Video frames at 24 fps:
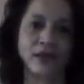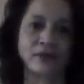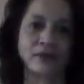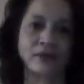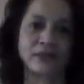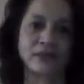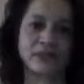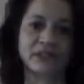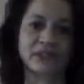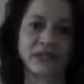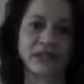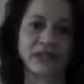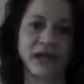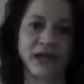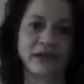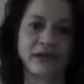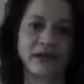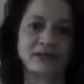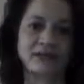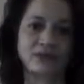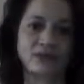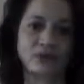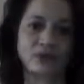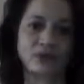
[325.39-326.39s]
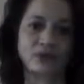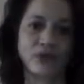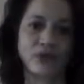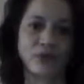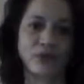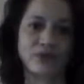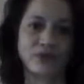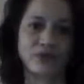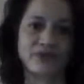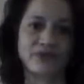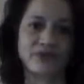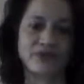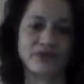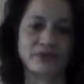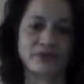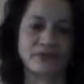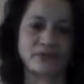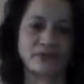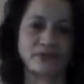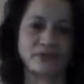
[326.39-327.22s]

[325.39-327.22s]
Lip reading: with clients' own goals.